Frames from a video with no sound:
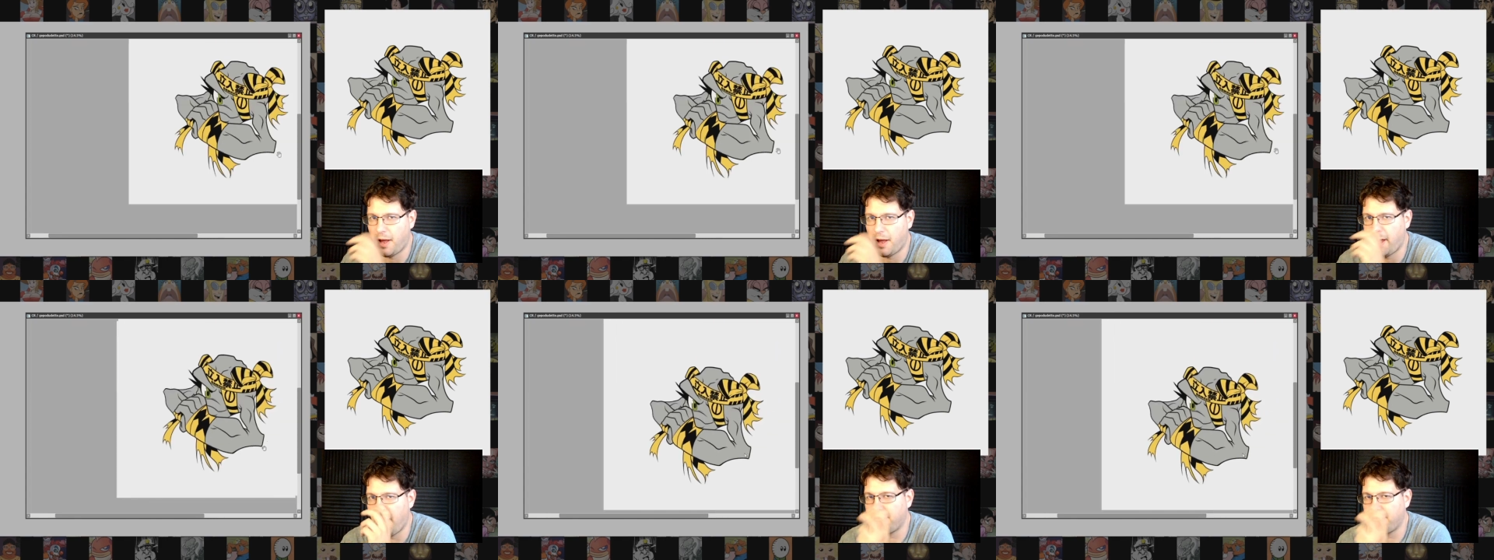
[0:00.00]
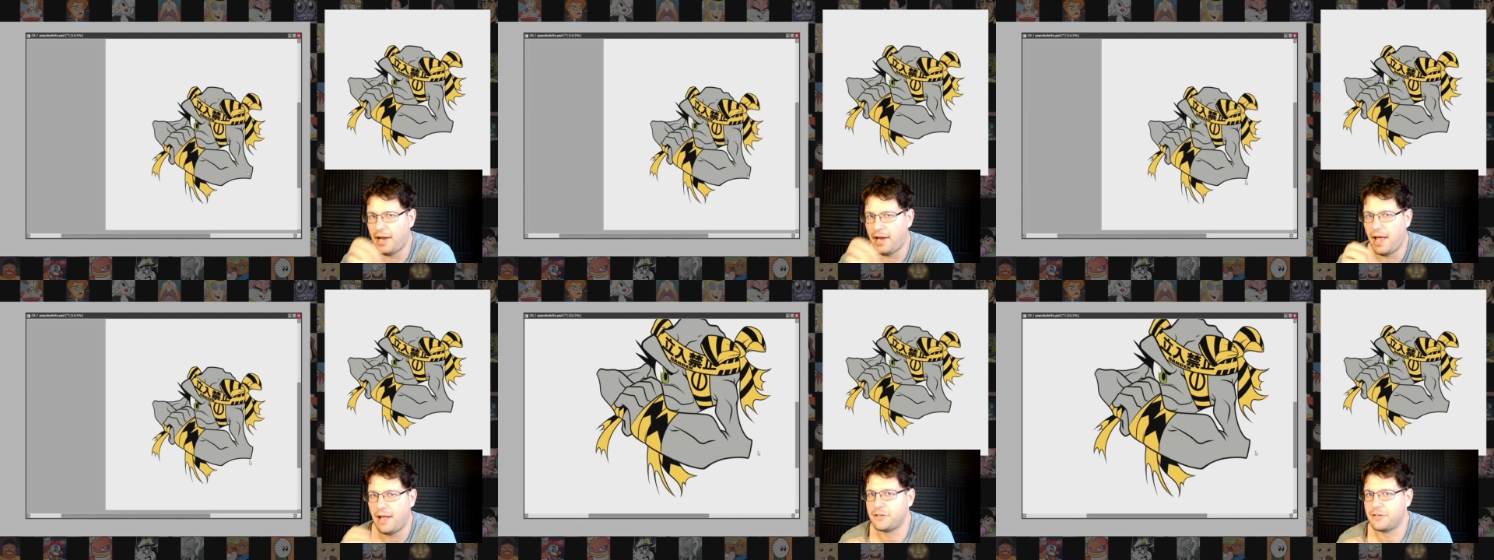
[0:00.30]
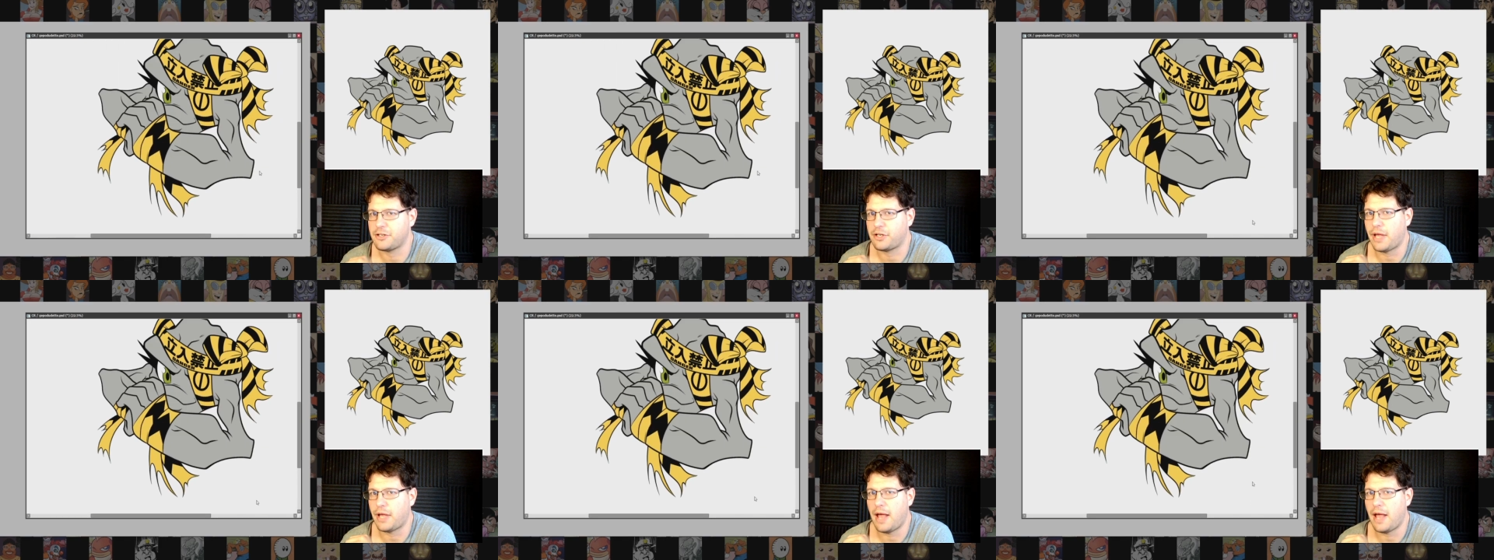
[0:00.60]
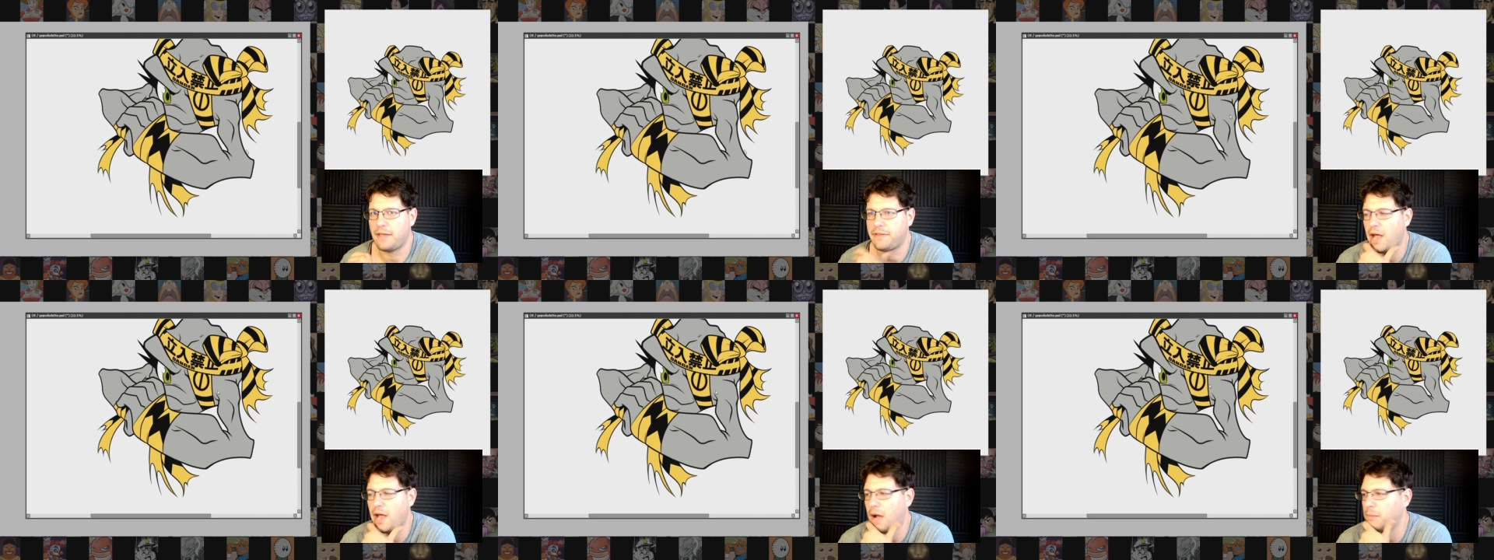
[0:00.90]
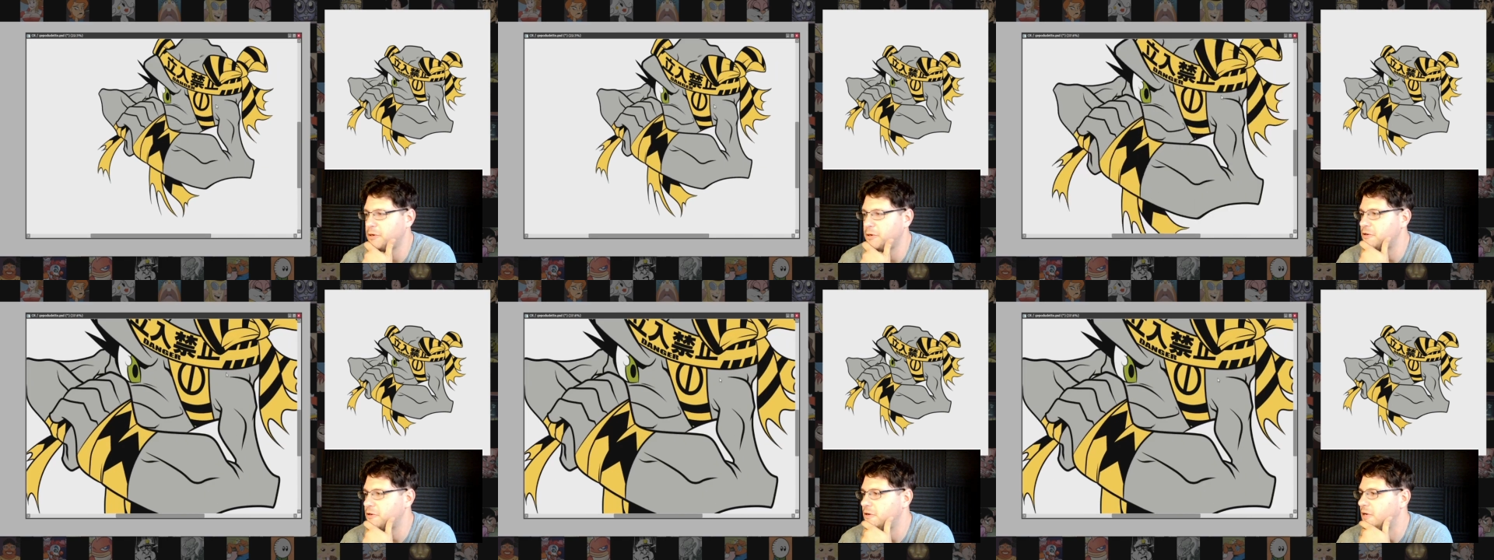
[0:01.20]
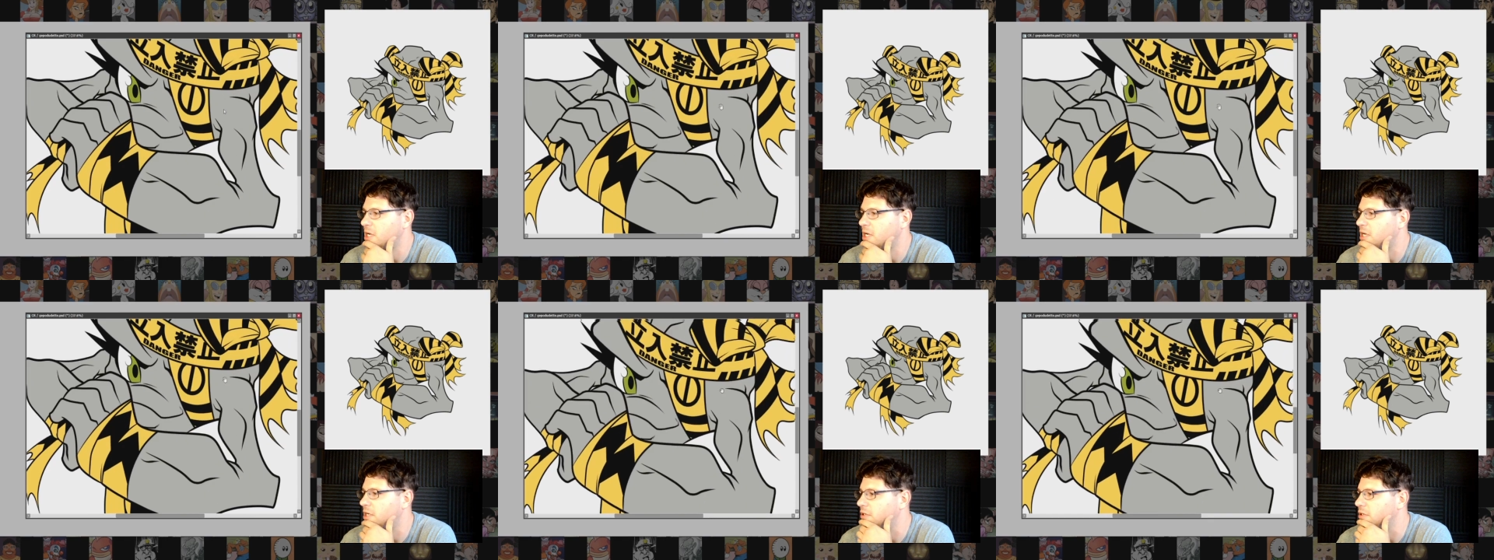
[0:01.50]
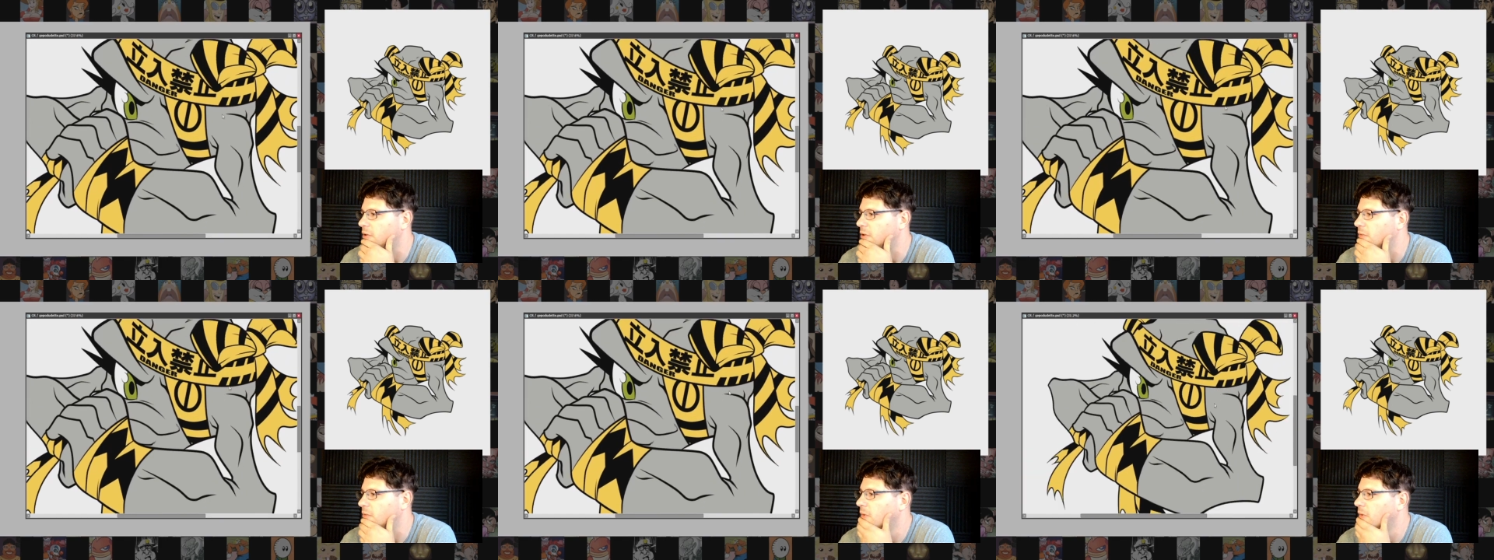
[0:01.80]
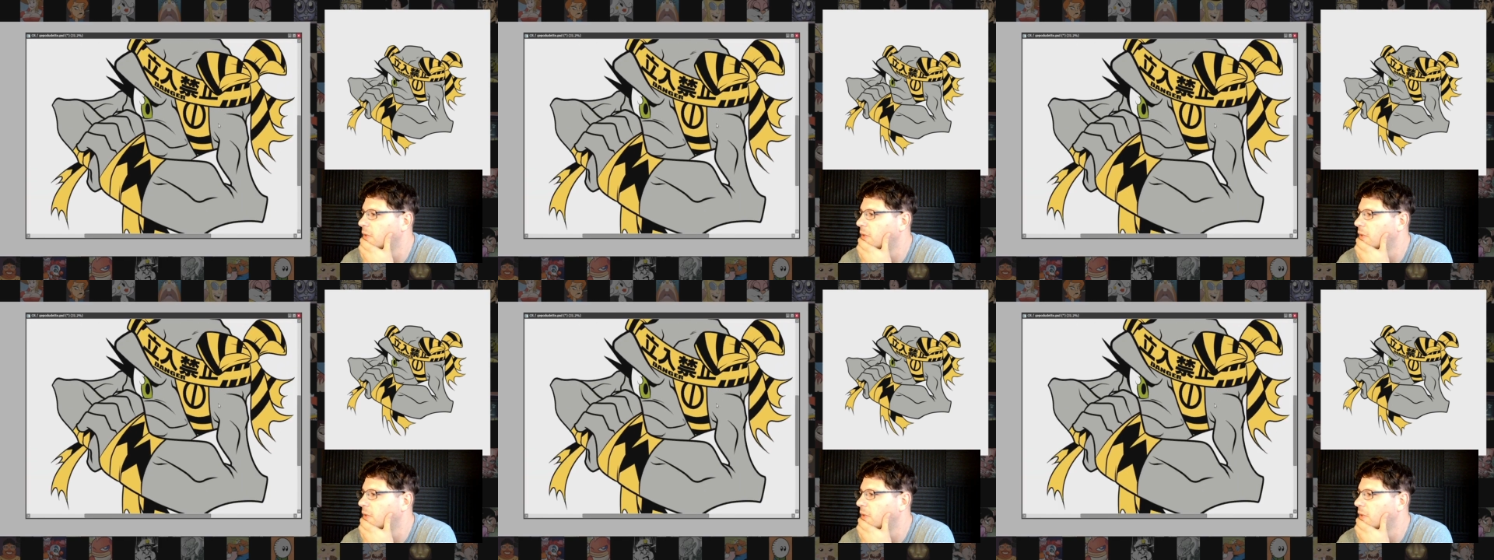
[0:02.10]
I haven't actually had the opportunity to.